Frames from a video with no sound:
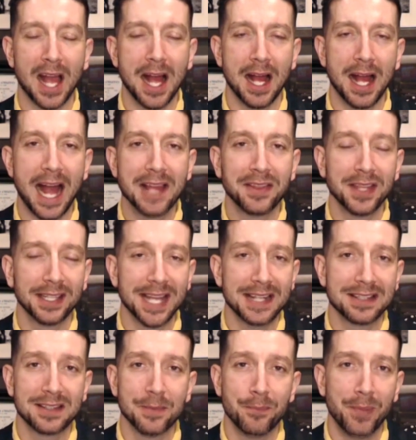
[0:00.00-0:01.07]
I think
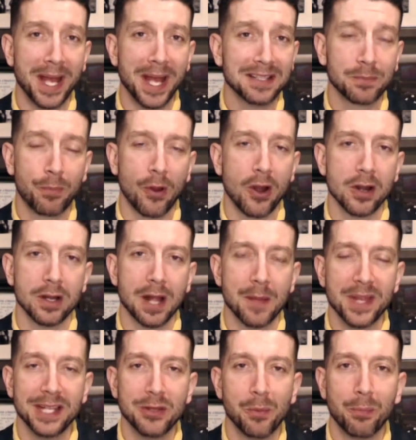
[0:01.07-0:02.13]
that's the best part. I
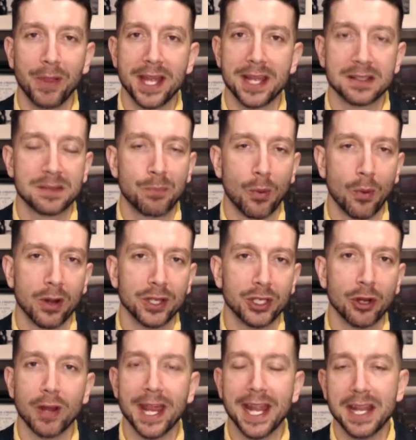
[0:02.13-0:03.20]
mean, you play a sport,
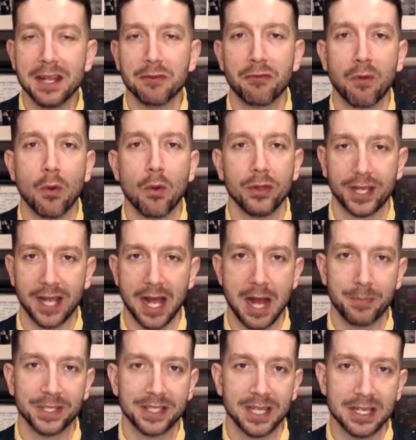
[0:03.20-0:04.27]
you're in it for the
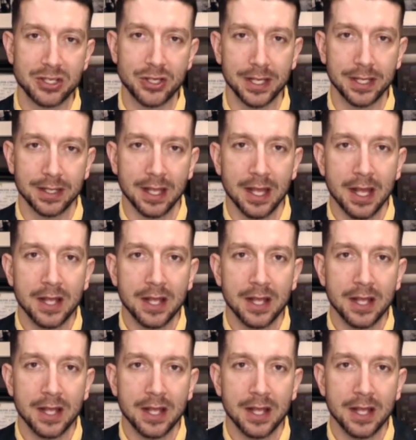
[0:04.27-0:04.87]
competition.